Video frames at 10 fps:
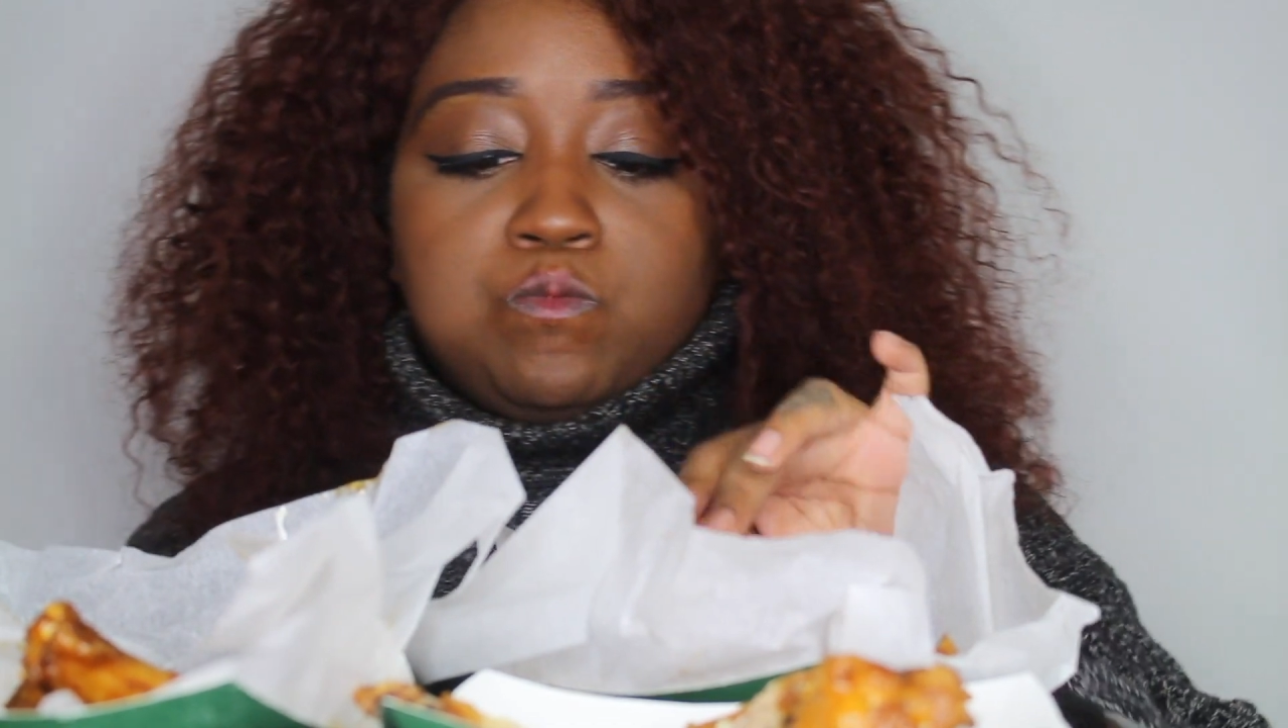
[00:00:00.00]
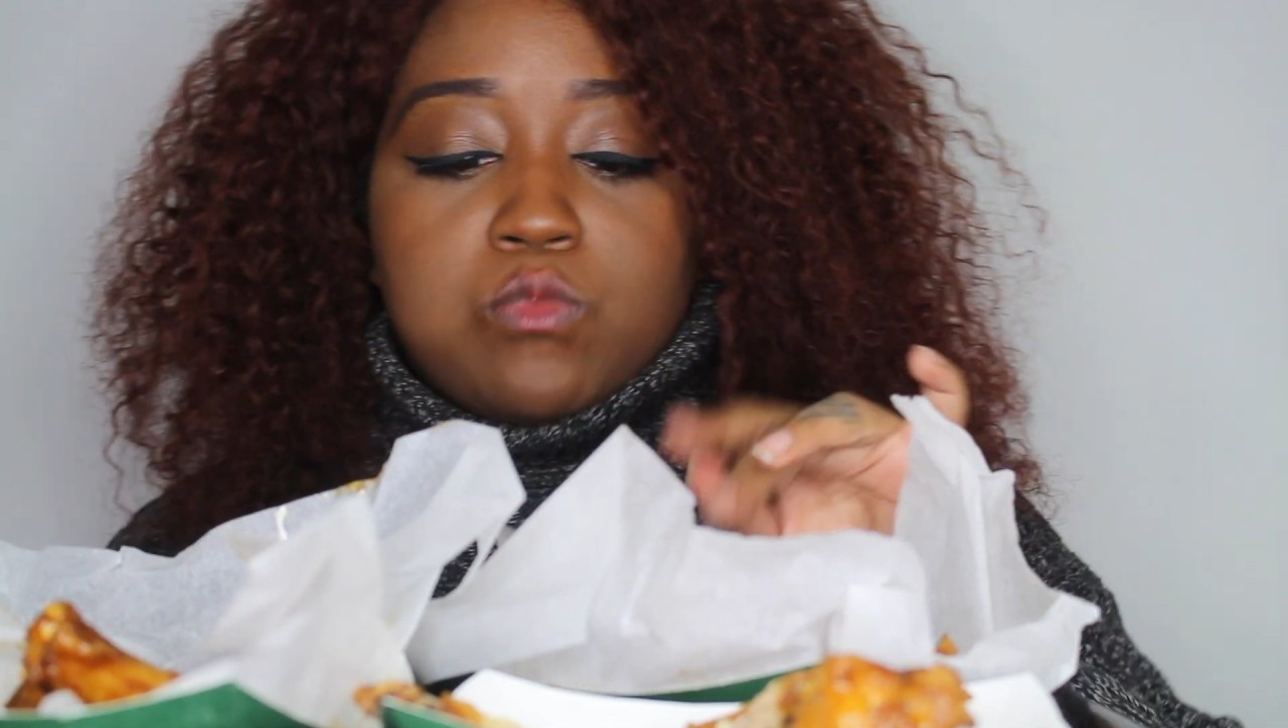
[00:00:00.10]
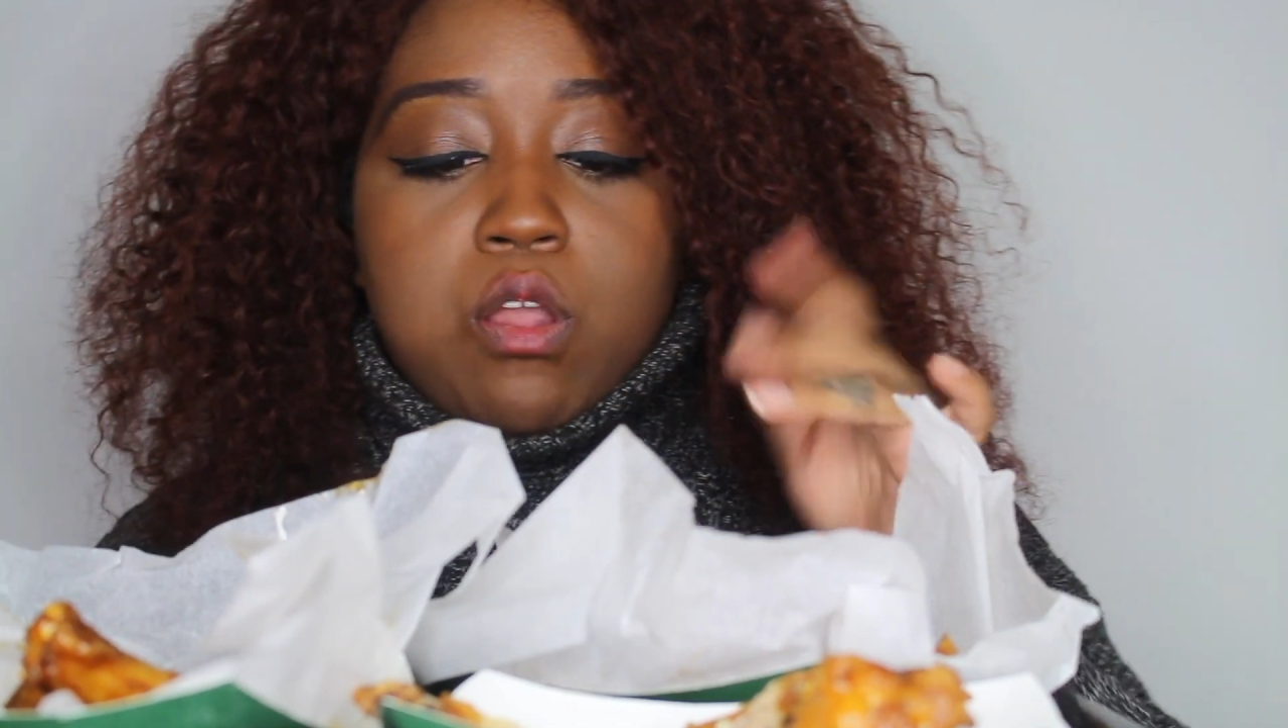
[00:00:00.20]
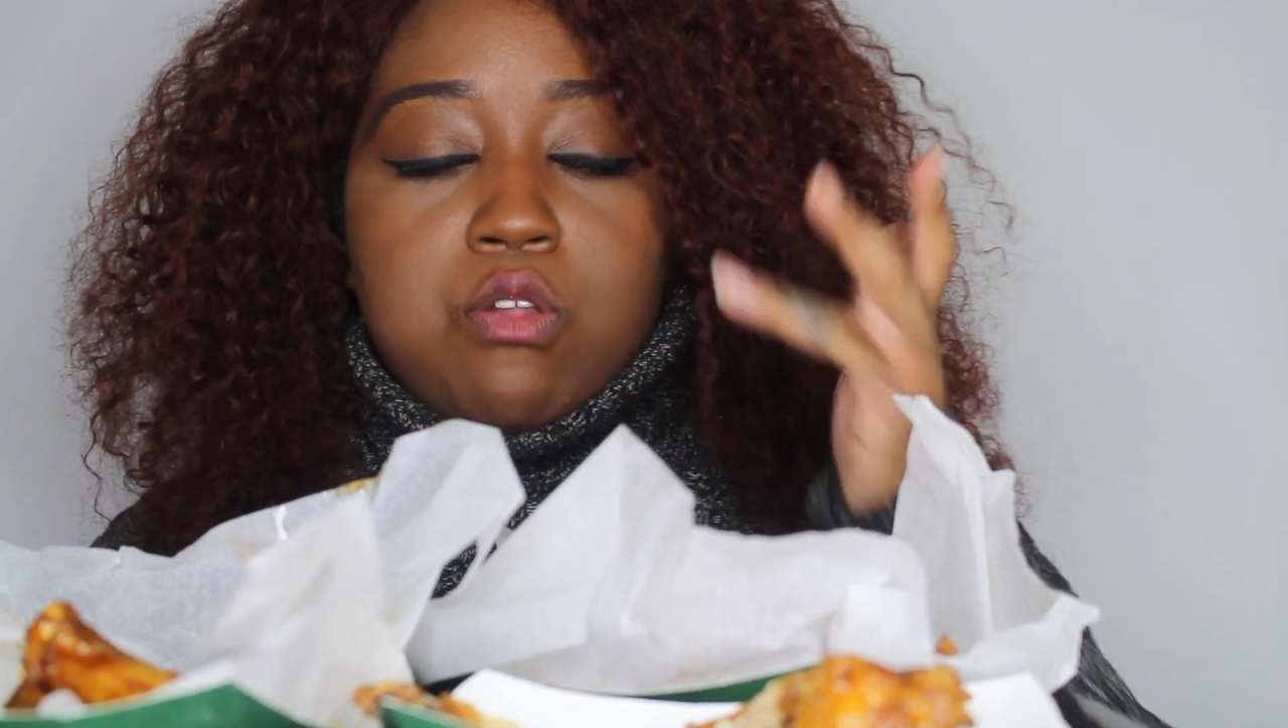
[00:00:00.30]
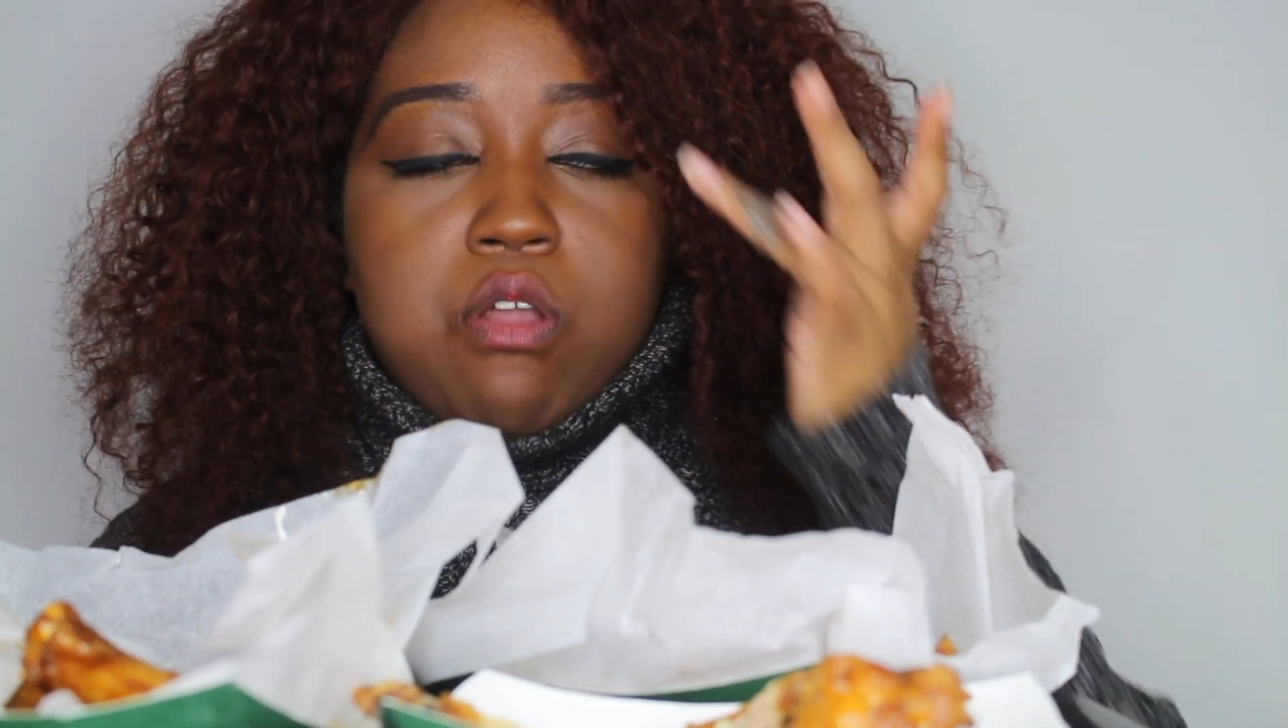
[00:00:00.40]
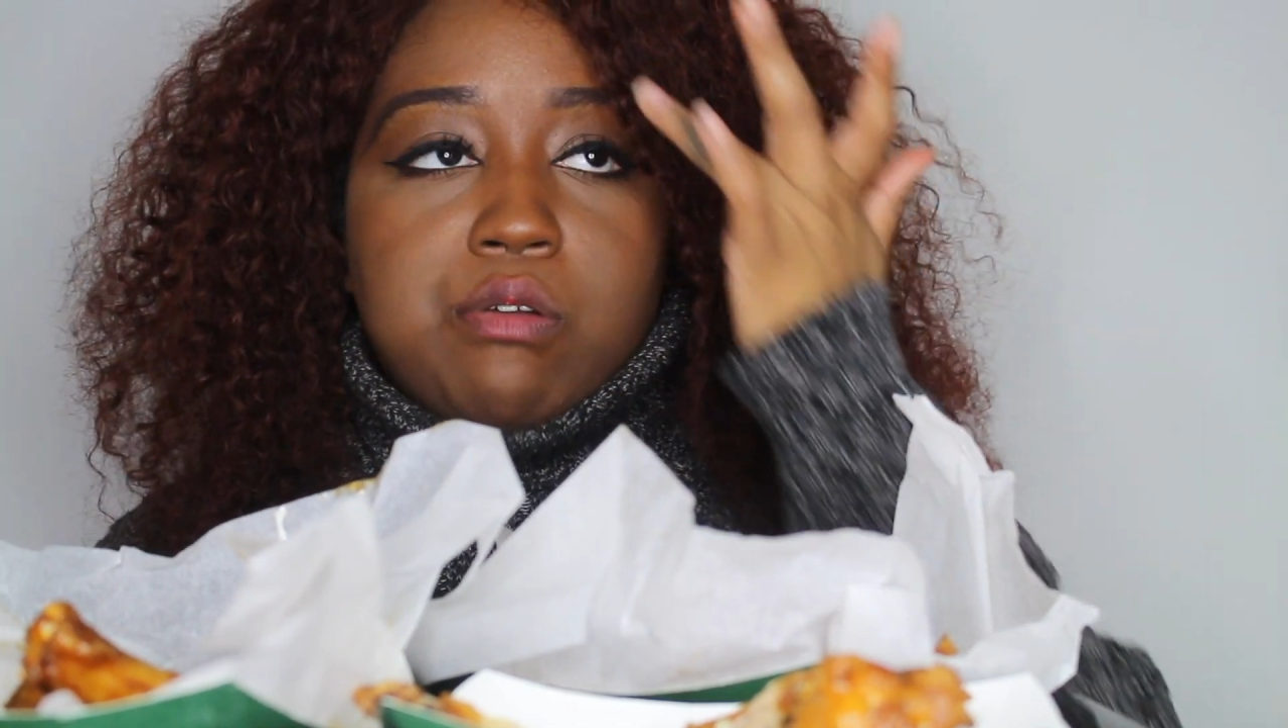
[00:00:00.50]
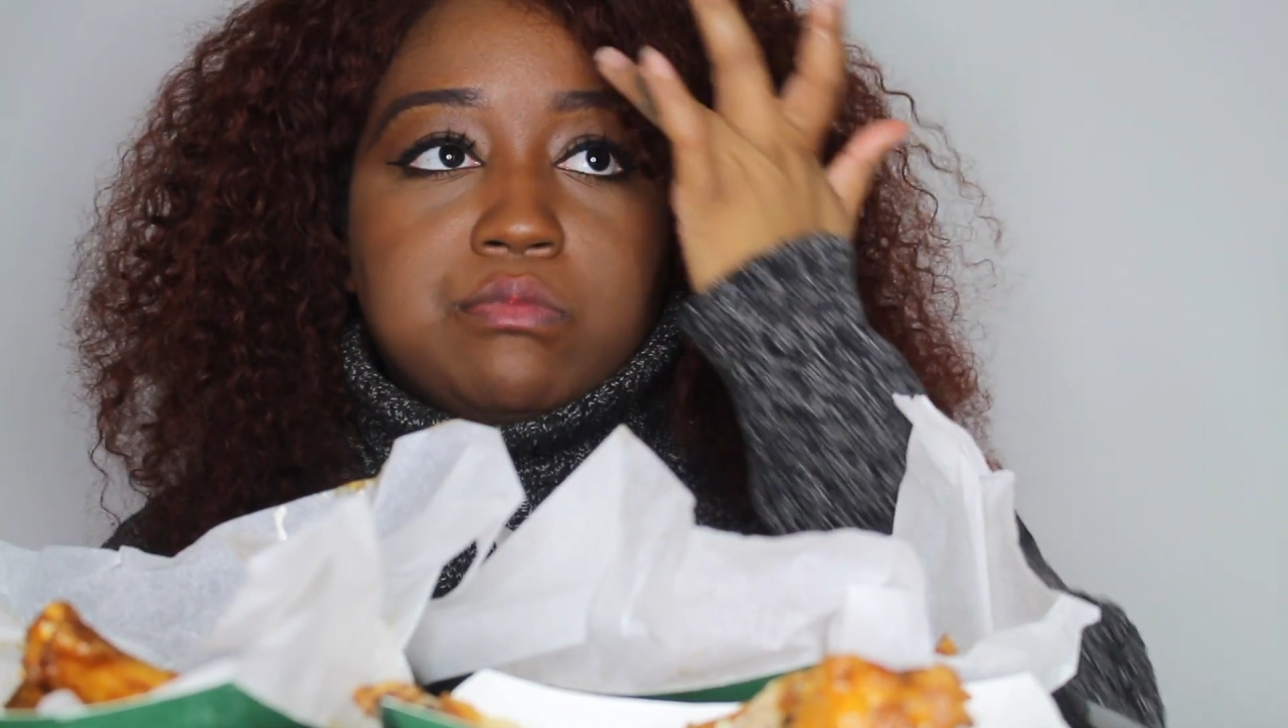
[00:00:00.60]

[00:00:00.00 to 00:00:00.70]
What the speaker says: you know,